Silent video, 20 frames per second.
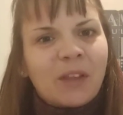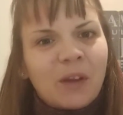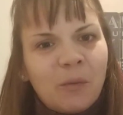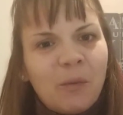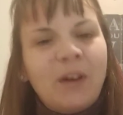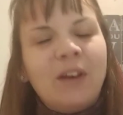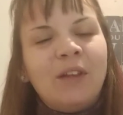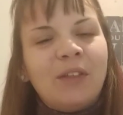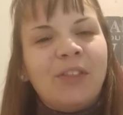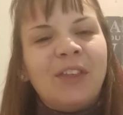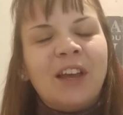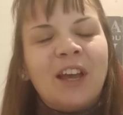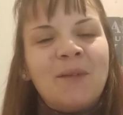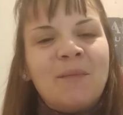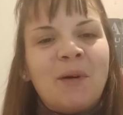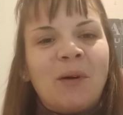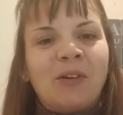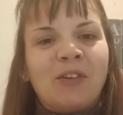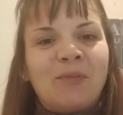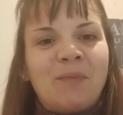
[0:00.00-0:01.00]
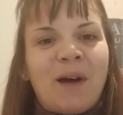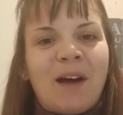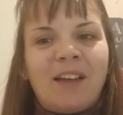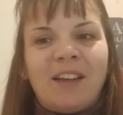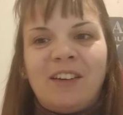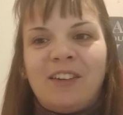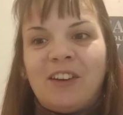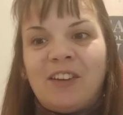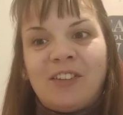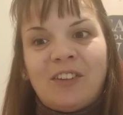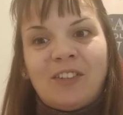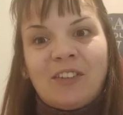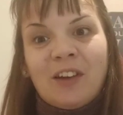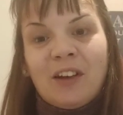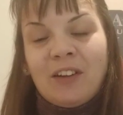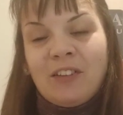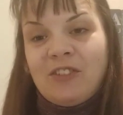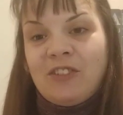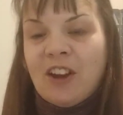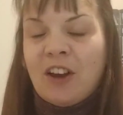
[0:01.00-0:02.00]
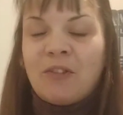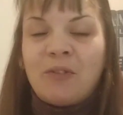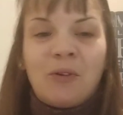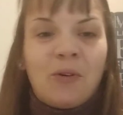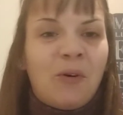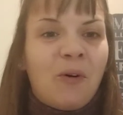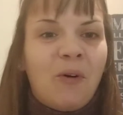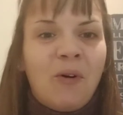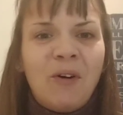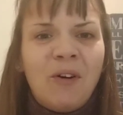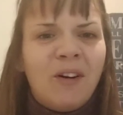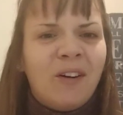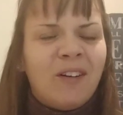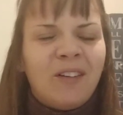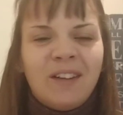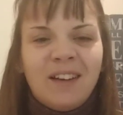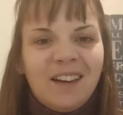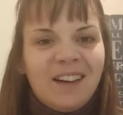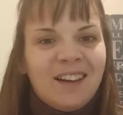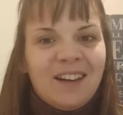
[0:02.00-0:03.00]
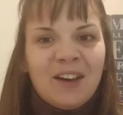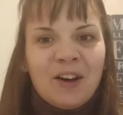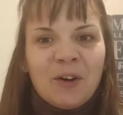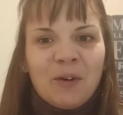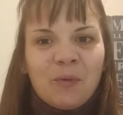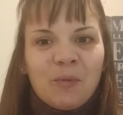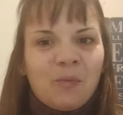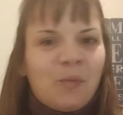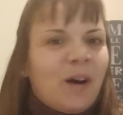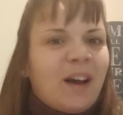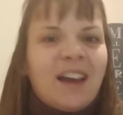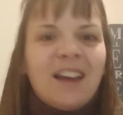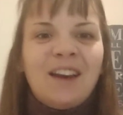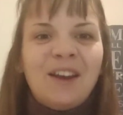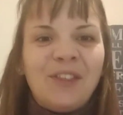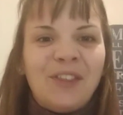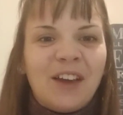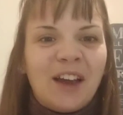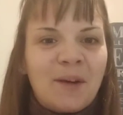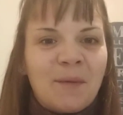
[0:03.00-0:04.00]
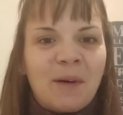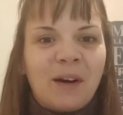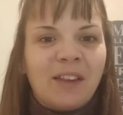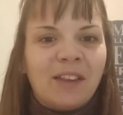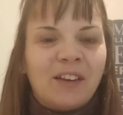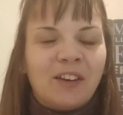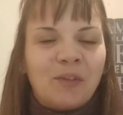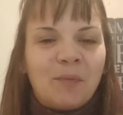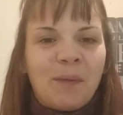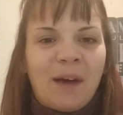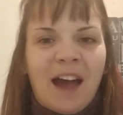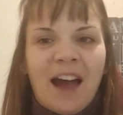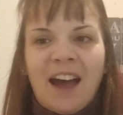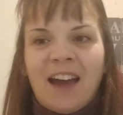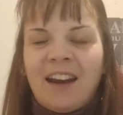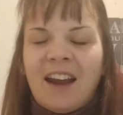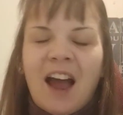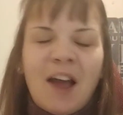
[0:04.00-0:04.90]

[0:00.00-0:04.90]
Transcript: when you think about smiling just as a general whole, what can you think about it that's bad?